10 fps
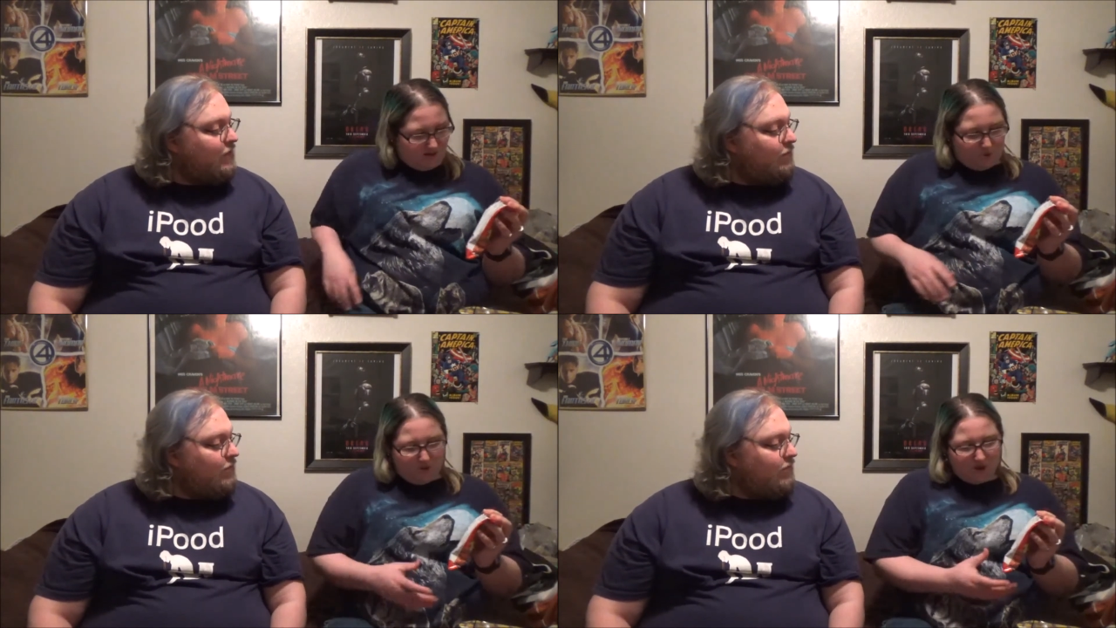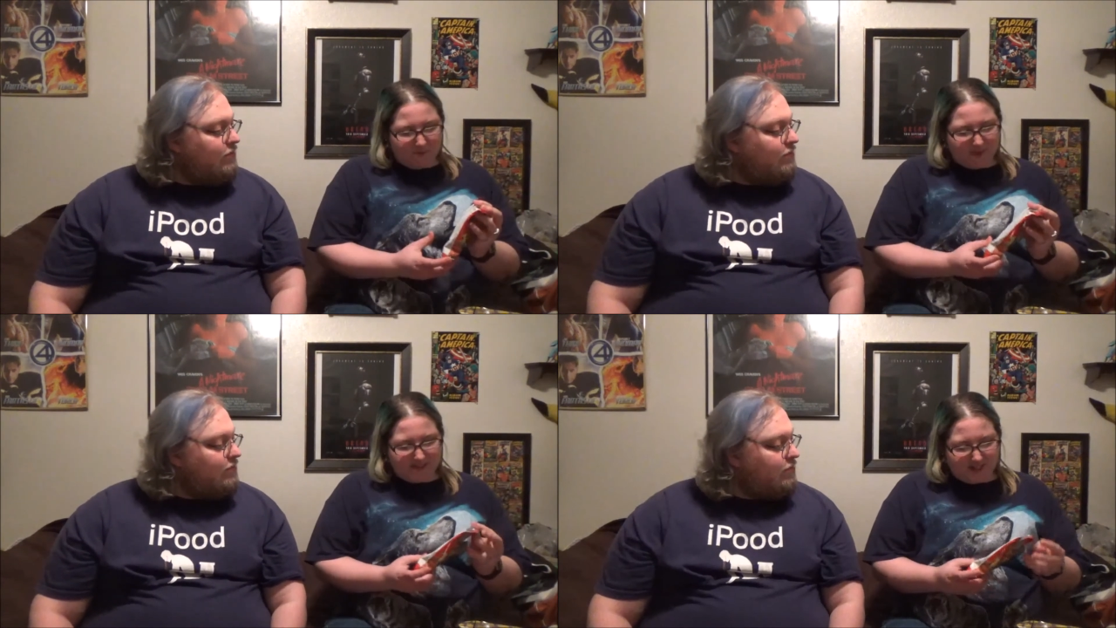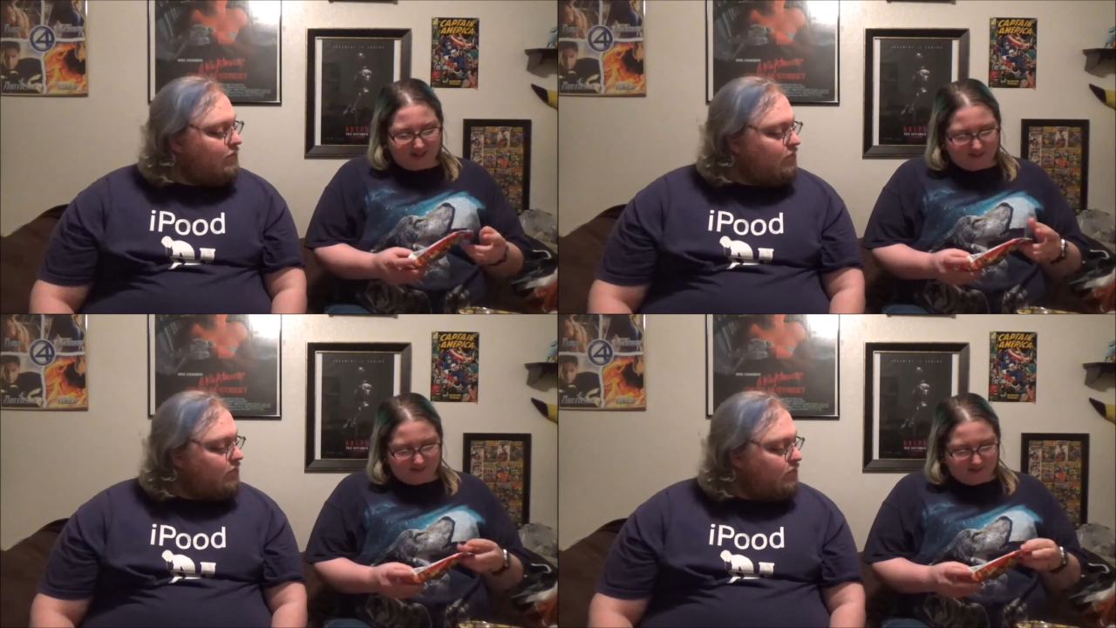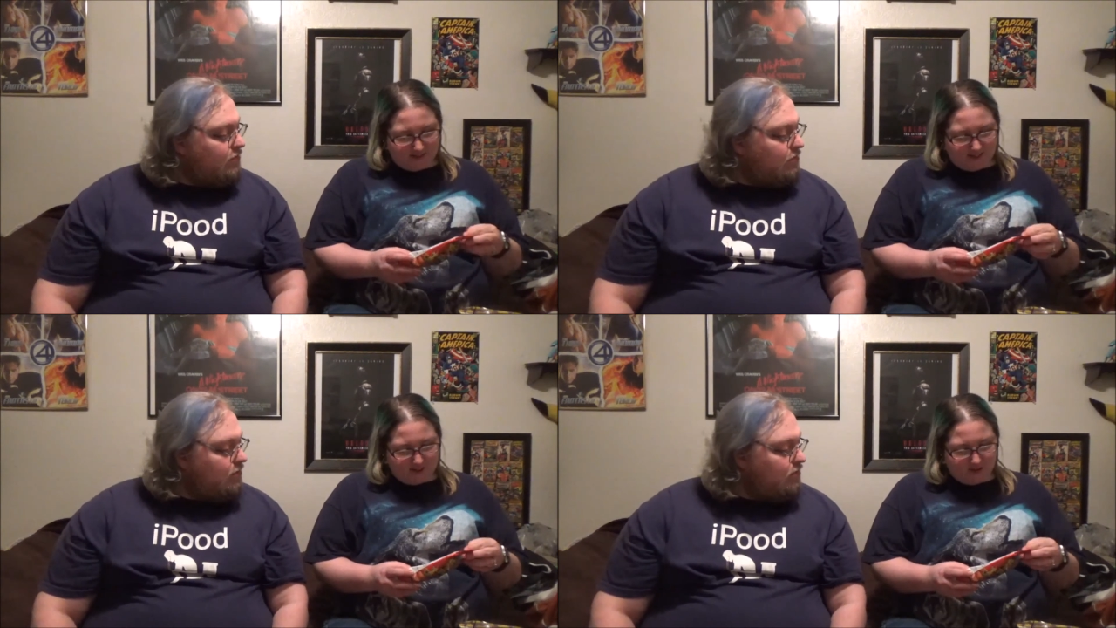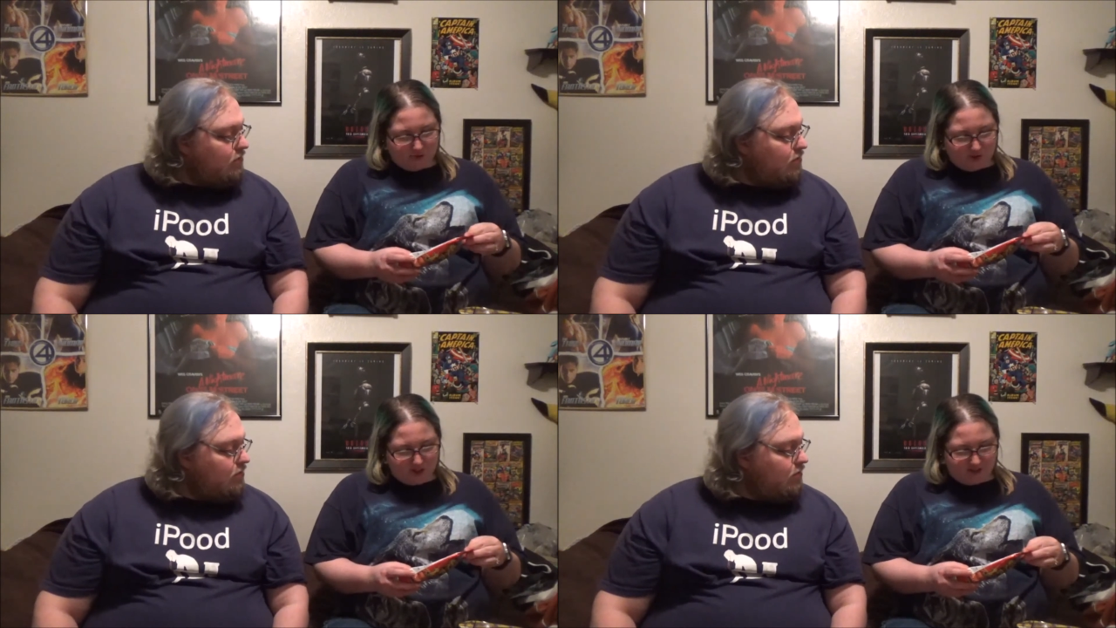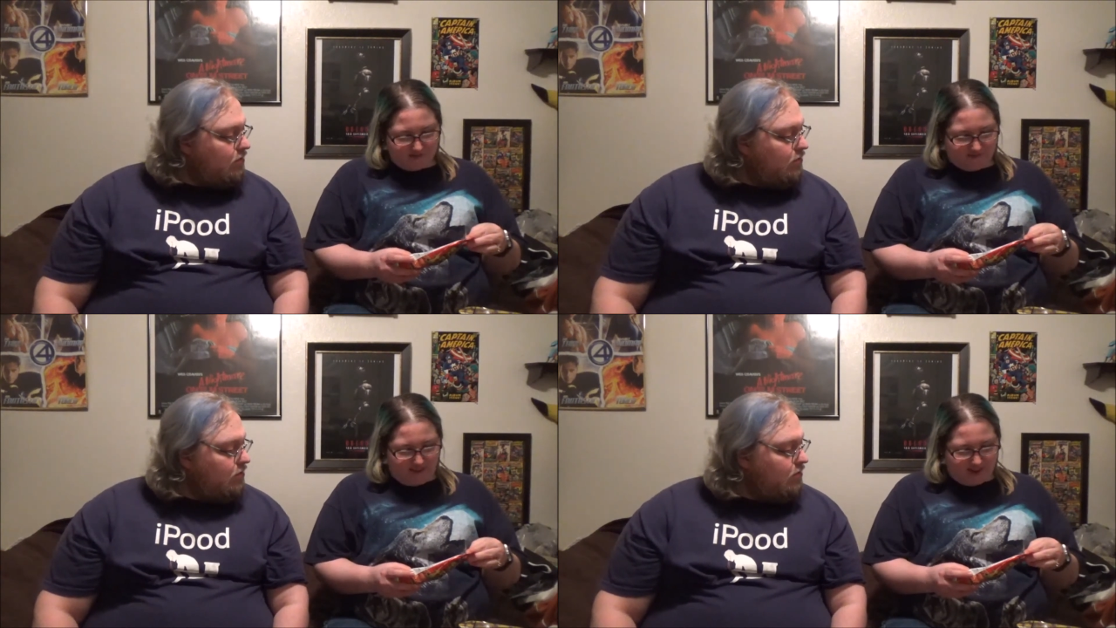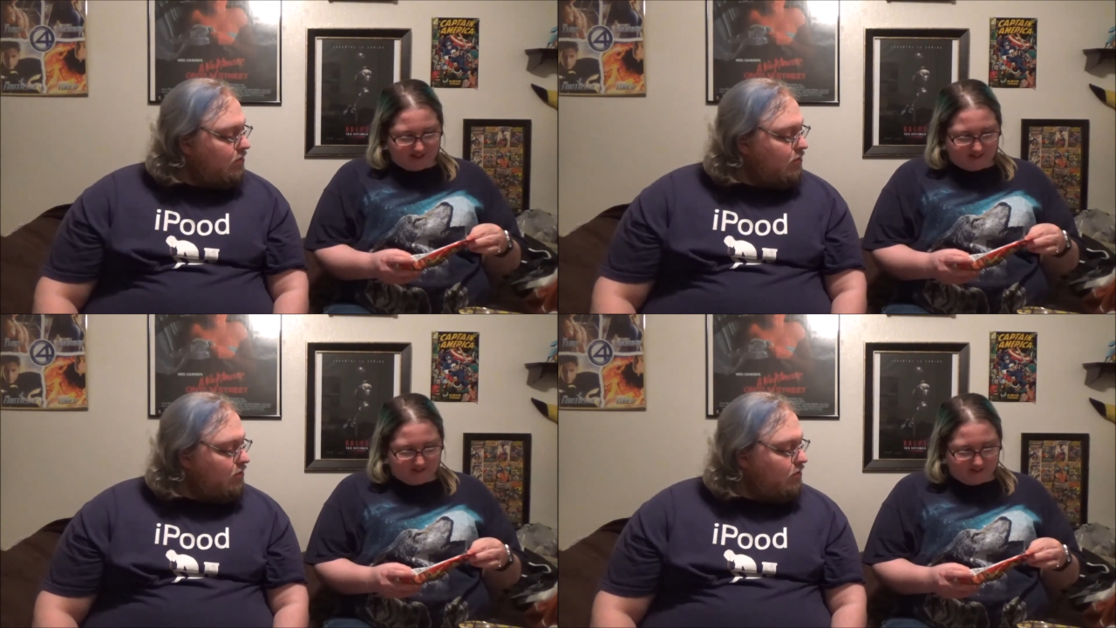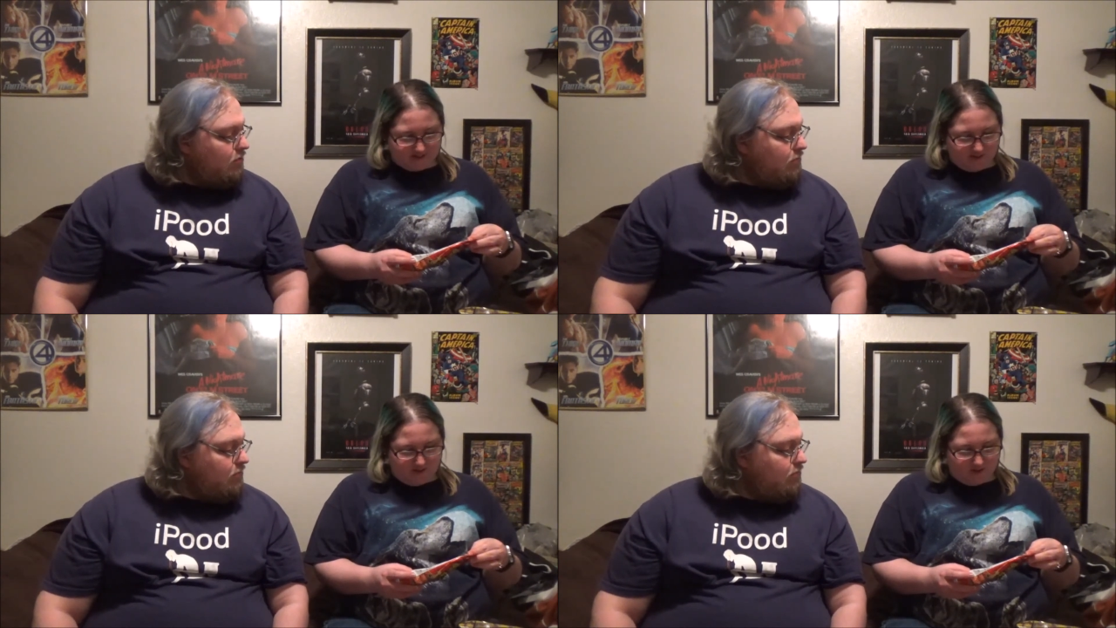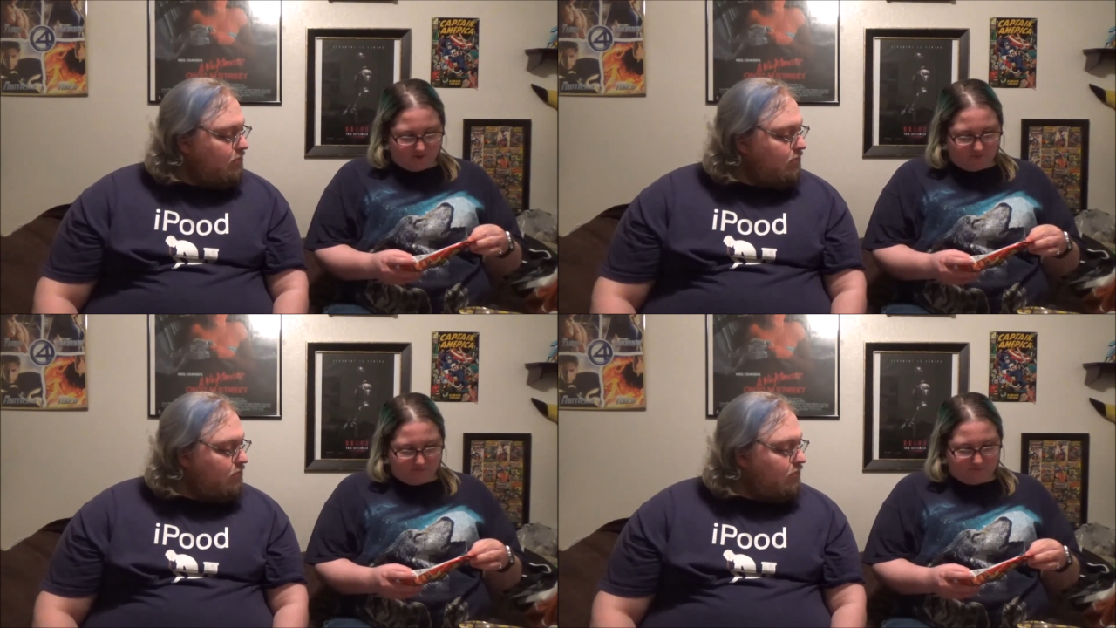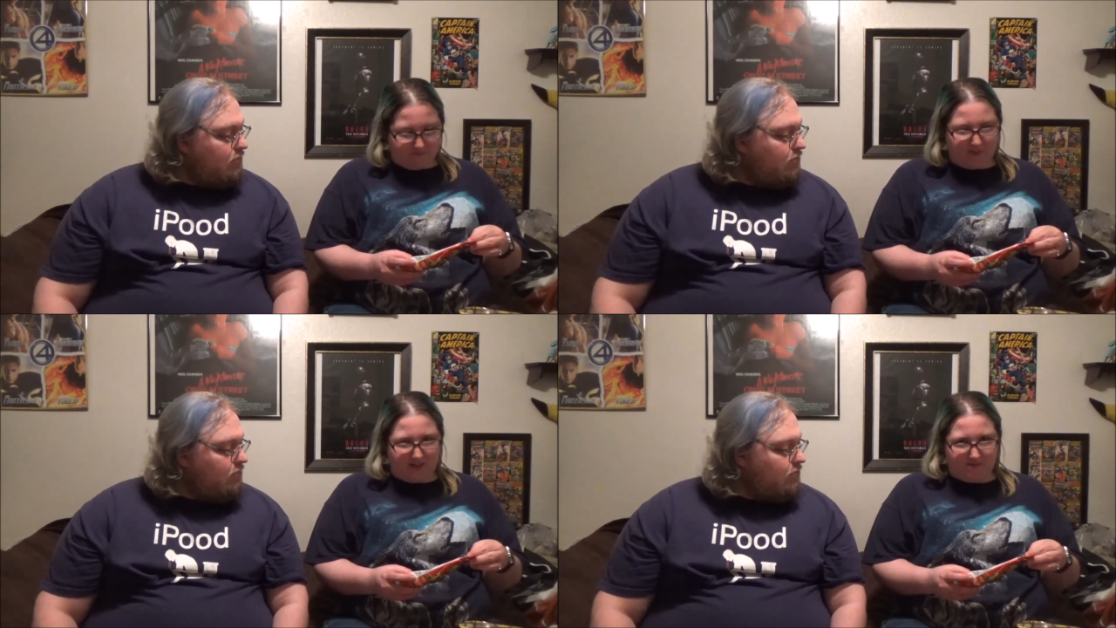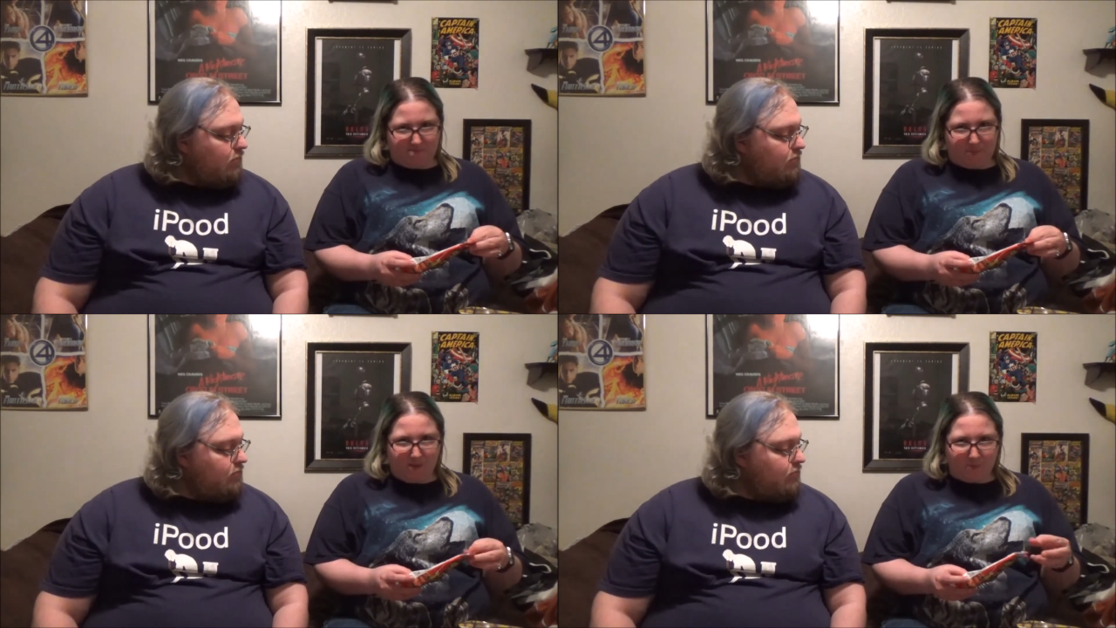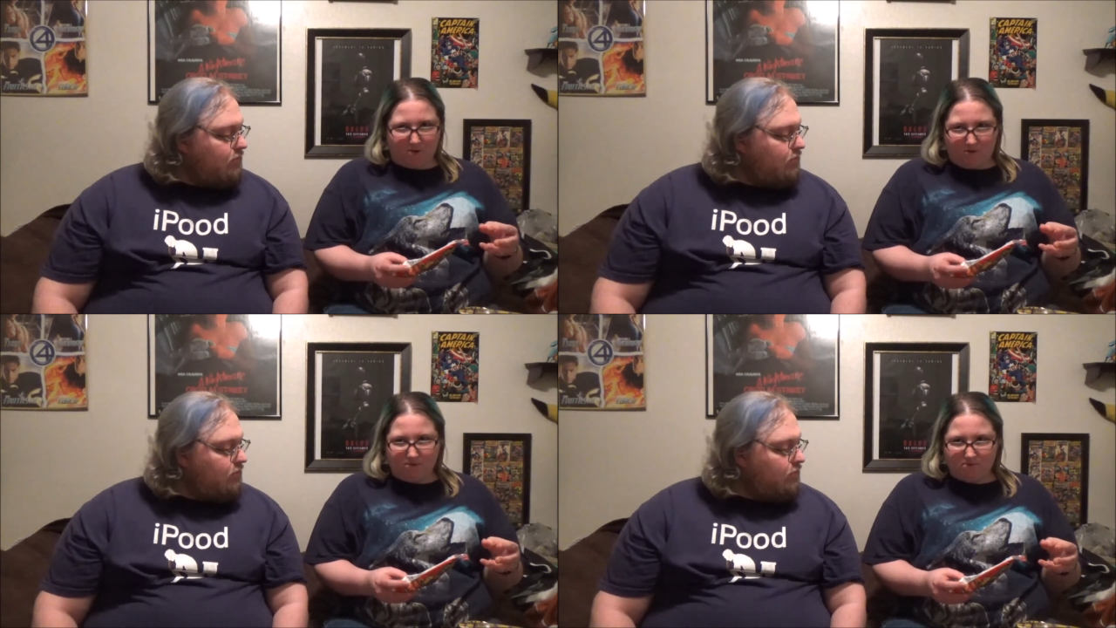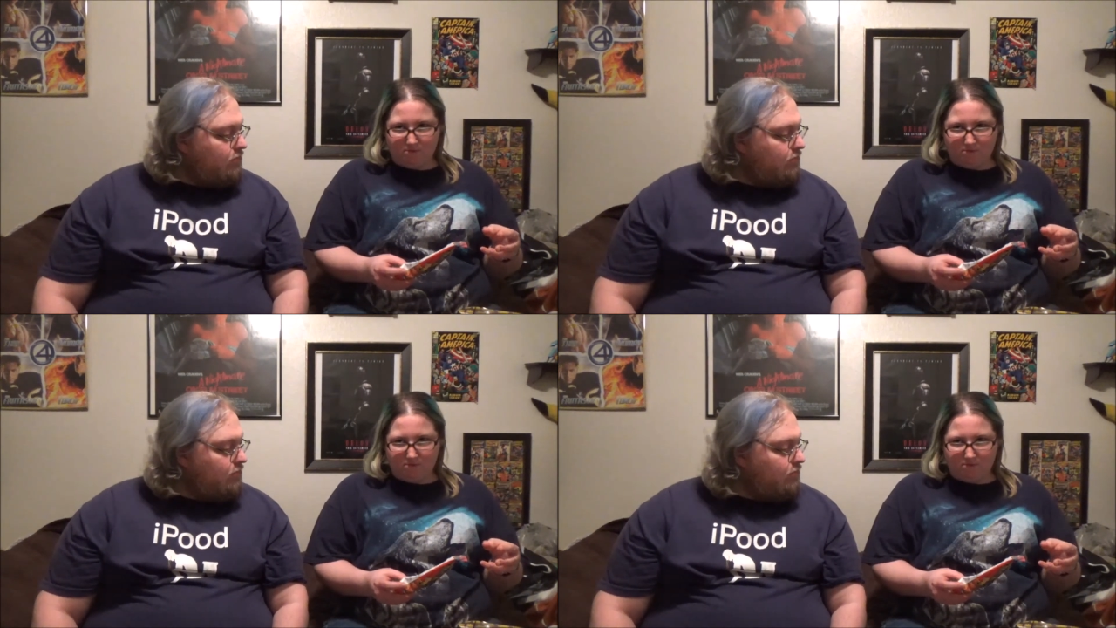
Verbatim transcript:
Speaker 1: well, I mean, it's got like nutrition facts, you know, that people,